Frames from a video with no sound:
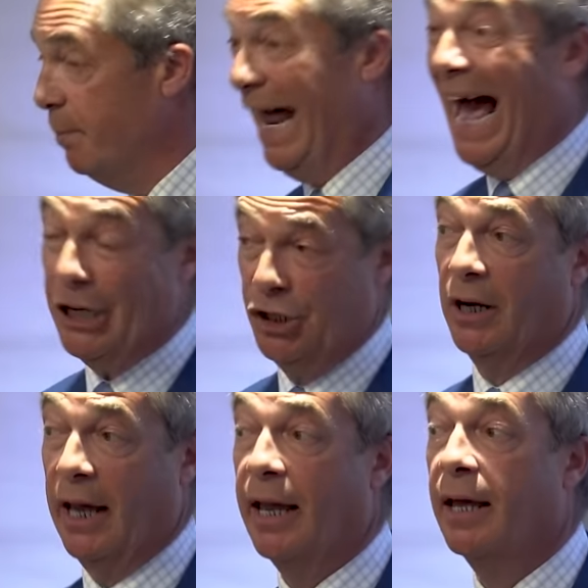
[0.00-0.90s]
but
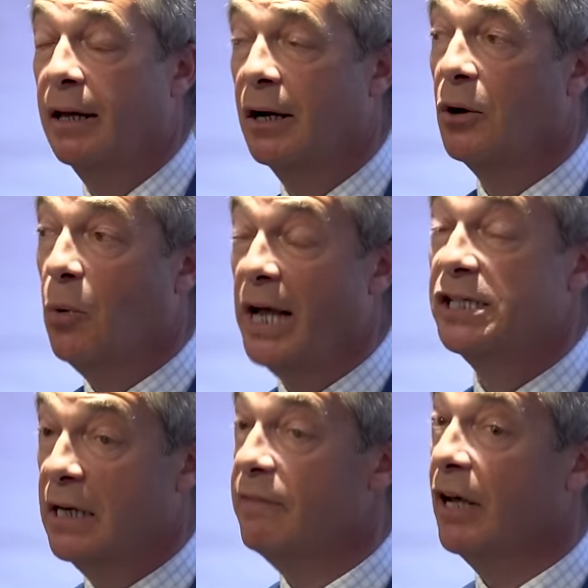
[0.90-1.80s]
actually quite
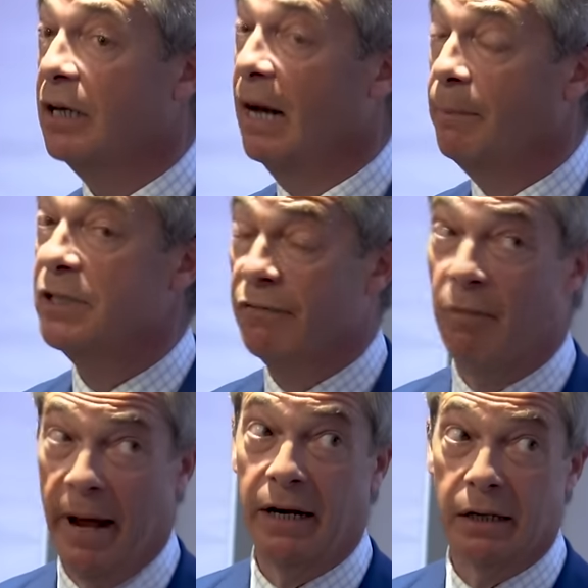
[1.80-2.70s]
significant numbers of
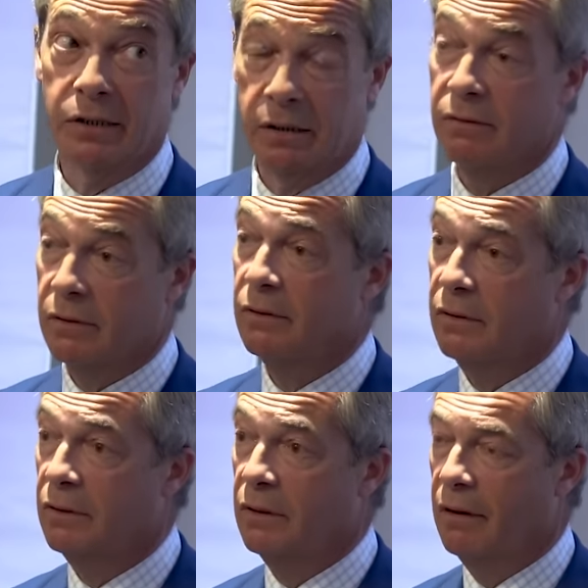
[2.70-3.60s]
remainers,
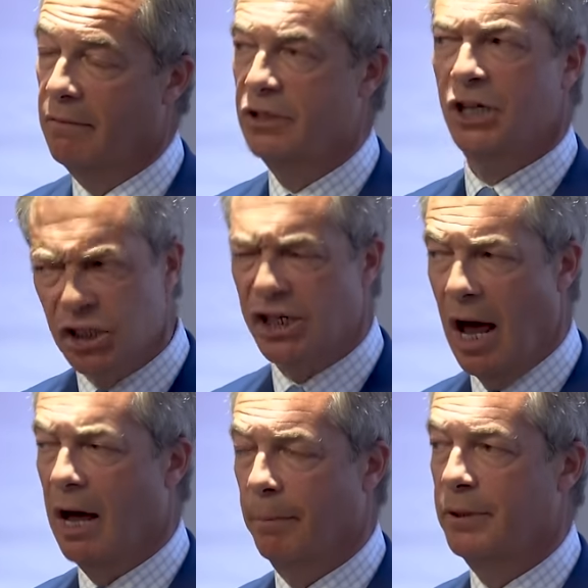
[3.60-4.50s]

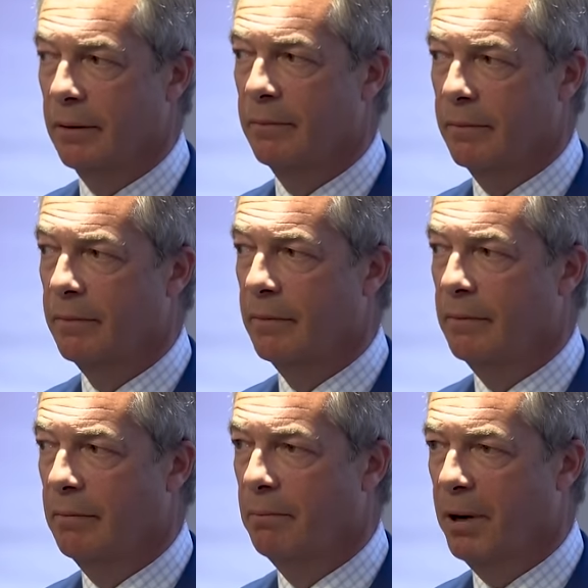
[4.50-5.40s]
disturbed
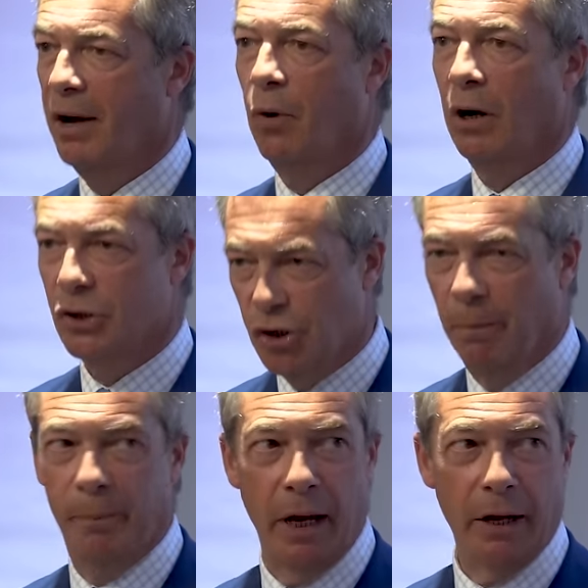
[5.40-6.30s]
by what
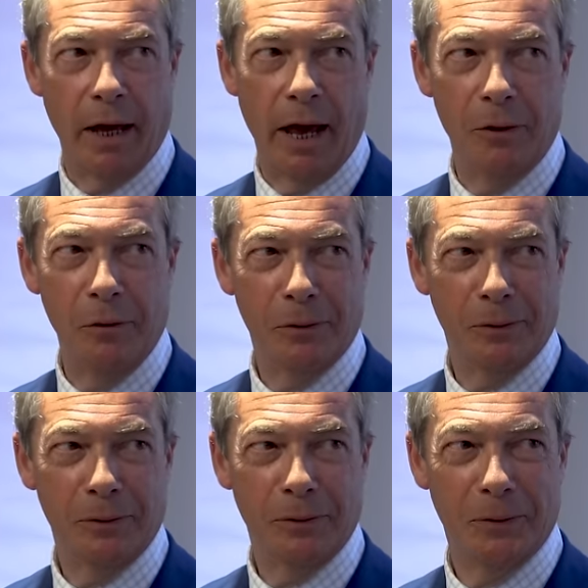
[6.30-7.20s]
John Bercow,
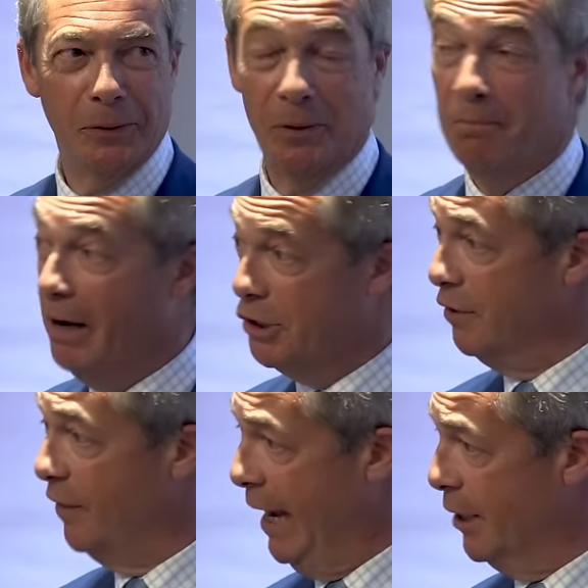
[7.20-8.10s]
much
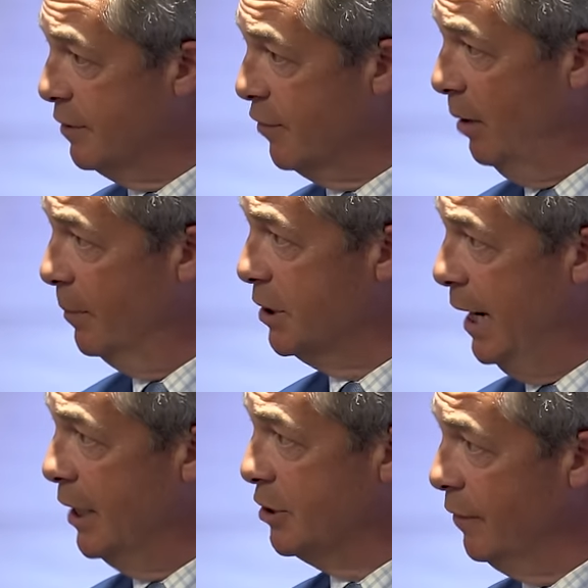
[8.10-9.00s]
of the House of Commons and
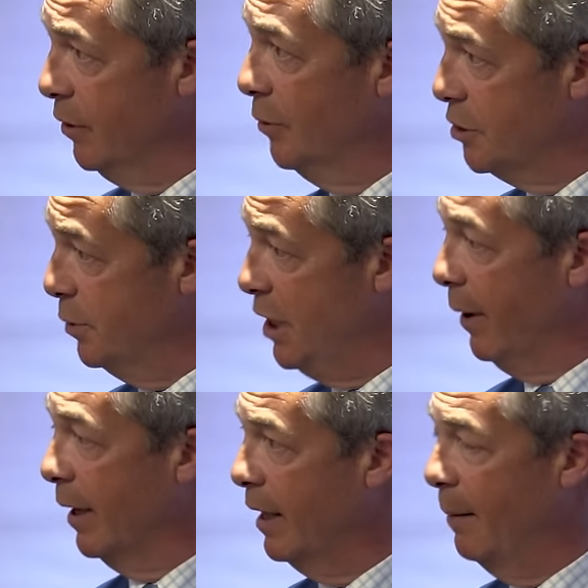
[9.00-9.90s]
House of Lords were
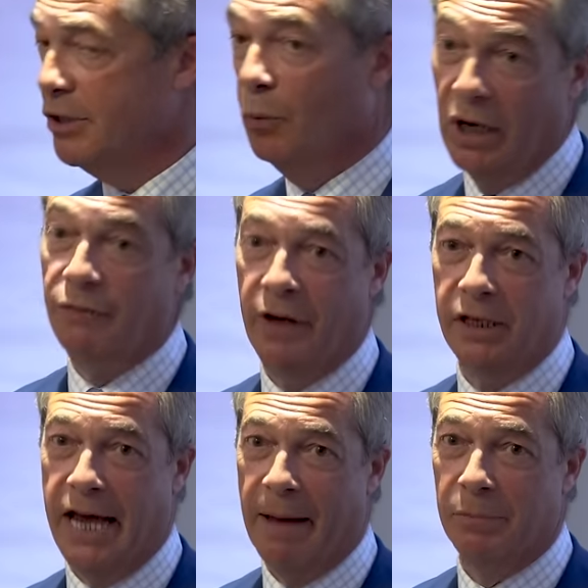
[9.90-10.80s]
doing. It was a willful
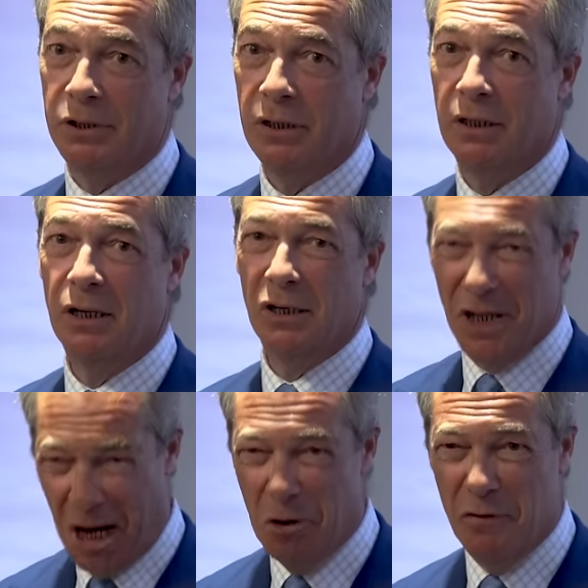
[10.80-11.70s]
attempt
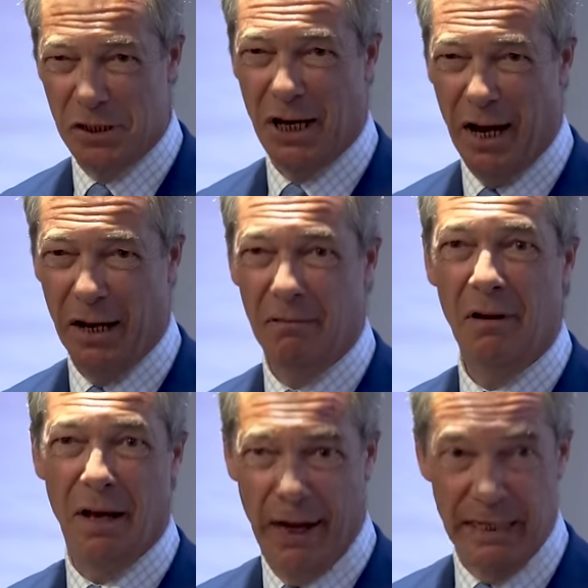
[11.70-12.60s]
to overturn
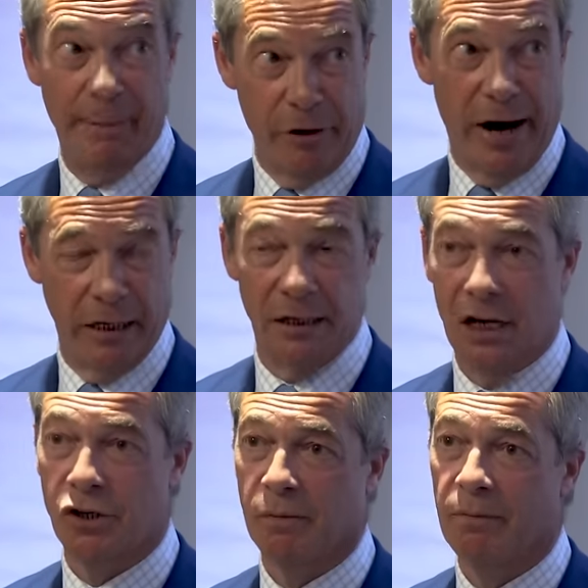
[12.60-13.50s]
a democratic
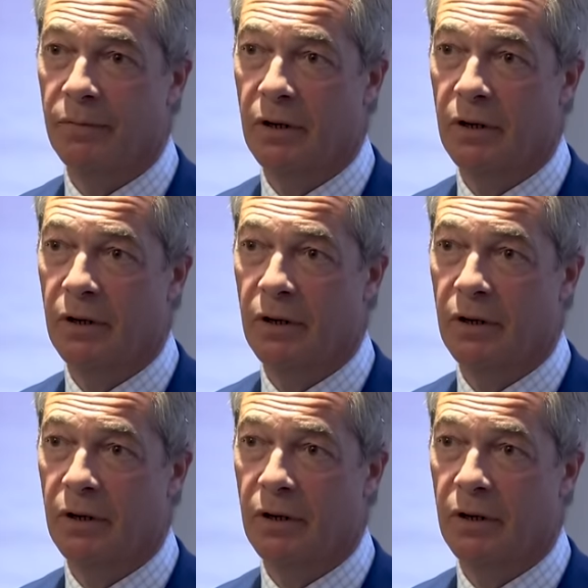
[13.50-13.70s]
decision.